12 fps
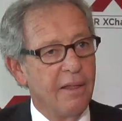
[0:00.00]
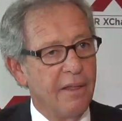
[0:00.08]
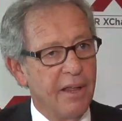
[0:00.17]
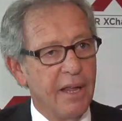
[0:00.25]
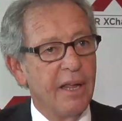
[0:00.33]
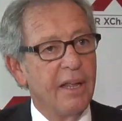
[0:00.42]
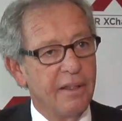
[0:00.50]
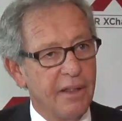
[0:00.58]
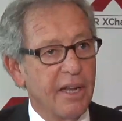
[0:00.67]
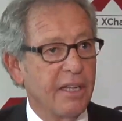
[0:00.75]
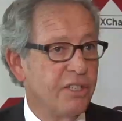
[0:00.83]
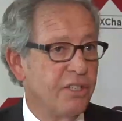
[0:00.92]

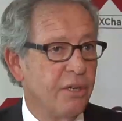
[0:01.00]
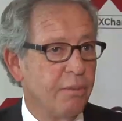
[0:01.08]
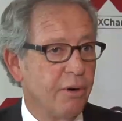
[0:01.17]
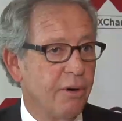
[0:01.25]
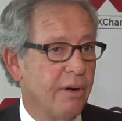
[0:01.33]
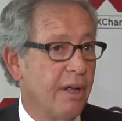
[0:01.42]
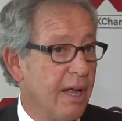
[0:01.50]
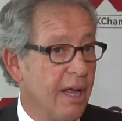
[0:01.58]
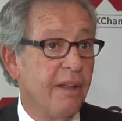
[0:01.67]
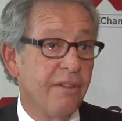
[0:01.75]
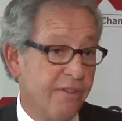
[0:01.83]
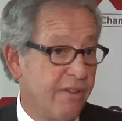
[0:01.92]
the consumer
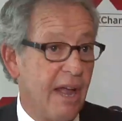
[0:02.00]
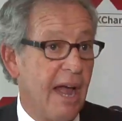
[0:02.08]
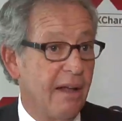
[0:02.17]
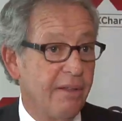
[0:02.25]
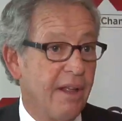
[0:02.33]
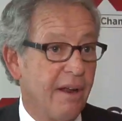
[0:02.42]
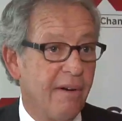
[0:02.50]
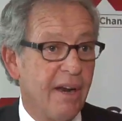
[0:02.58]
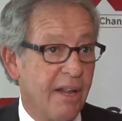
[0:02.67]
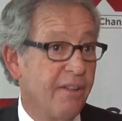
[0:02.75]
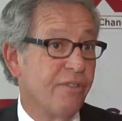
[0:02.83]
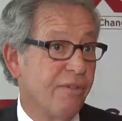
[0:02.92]
is out there
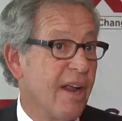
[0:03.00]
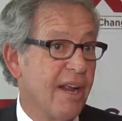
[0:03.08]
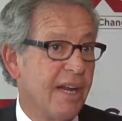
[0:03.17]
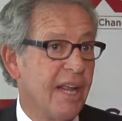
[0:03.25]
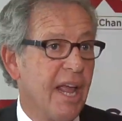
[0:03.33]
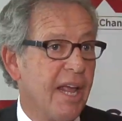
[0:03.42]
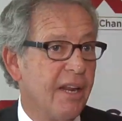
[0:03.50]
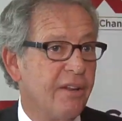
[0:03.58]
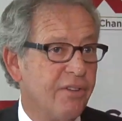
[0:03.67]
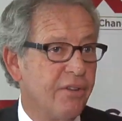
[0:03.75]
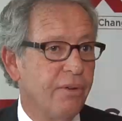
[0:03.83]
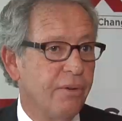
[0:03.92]
and is
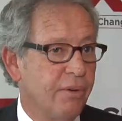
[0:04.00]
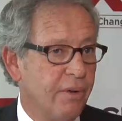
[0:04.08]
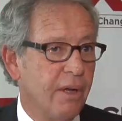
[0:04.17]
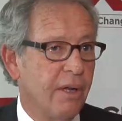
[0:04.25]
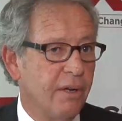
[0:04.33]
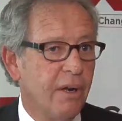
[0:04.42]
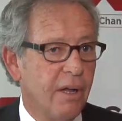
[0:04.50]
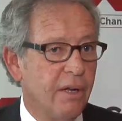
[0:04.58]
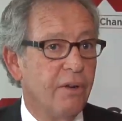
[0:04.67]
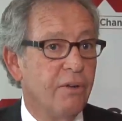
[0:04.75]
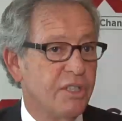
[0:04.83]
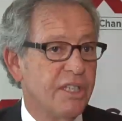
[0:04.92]
radiated to
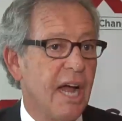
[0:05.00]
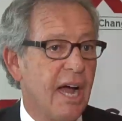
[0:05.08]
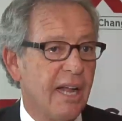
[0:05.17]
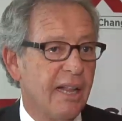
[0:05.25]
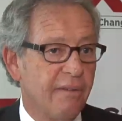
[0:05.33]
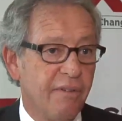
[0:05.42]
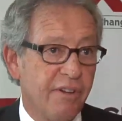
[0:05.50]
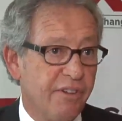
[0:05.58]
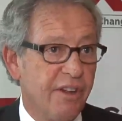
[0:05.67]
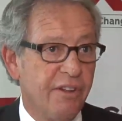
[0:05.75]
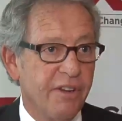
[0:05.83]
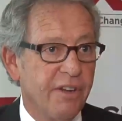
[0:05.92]
a new style every
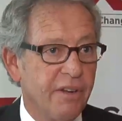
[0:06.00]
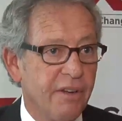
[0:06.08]
season.